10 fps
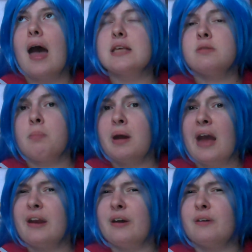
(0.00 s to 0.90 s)
As for
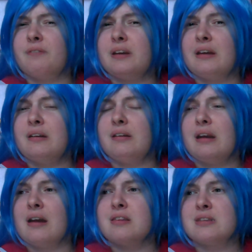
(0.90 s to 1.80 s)
my Idaho vid
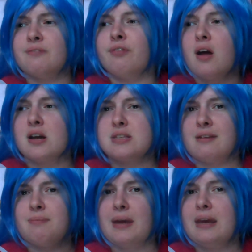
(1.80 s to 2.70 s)
and some vlogs
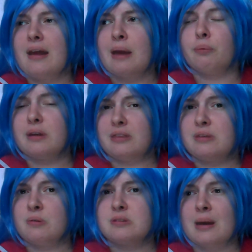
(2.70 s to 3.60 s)
I've made, I will
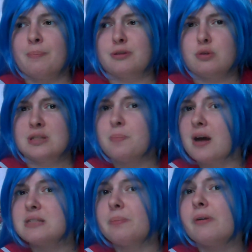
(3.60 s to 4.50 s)
get those up as soon as
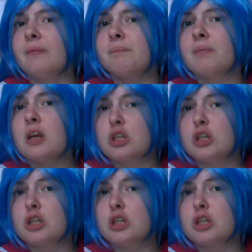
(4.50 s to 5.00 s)
possible.